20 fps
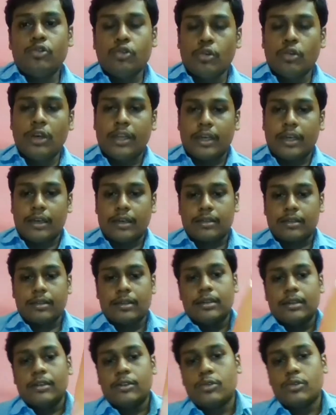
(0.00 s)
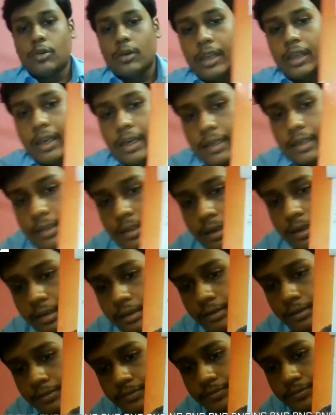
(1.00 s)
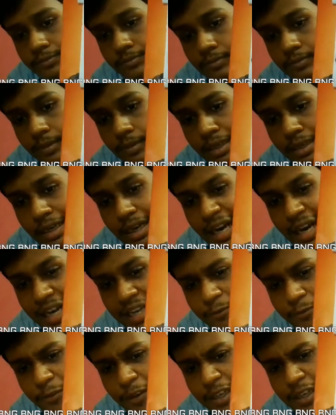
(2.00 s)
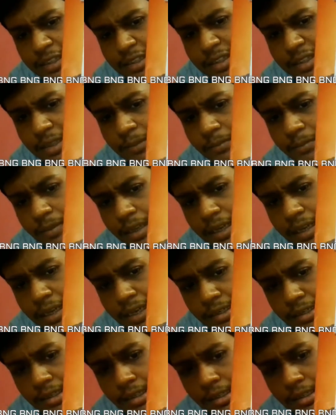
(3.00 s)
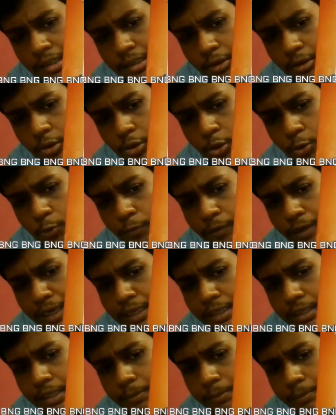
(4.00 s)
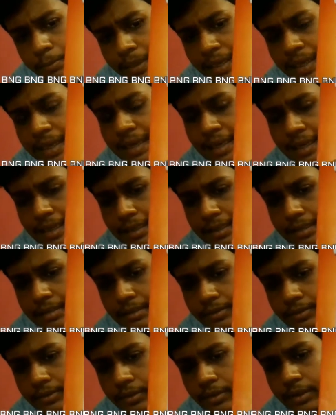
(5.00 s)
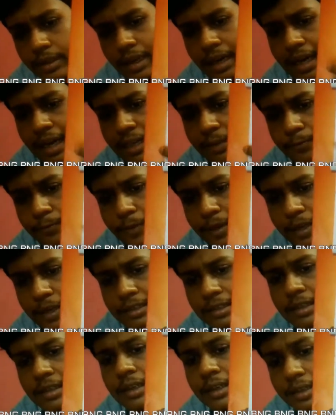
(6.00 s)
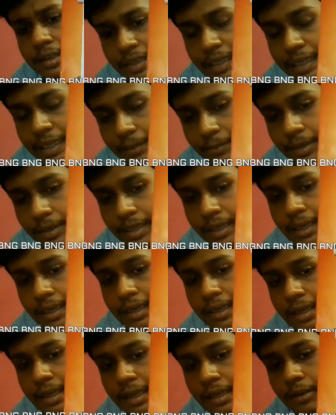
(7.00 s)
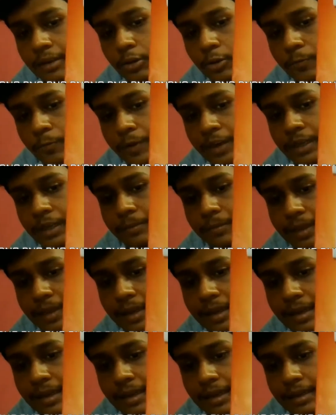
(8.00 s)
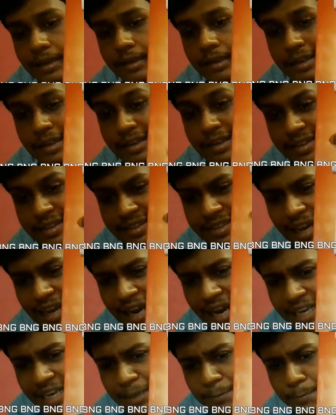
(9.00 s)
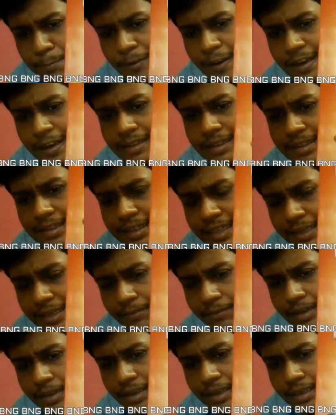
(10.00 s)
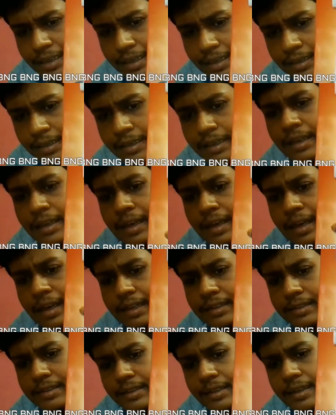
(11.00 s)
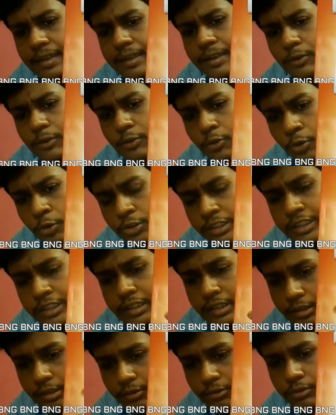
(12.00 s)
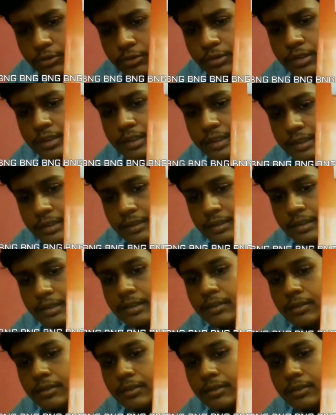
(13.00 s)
two layers. Two layers are high fat cream and low fat milk layer. Okay, high fat cream layer and low fat milk layer. This high fat cream layer has their own use in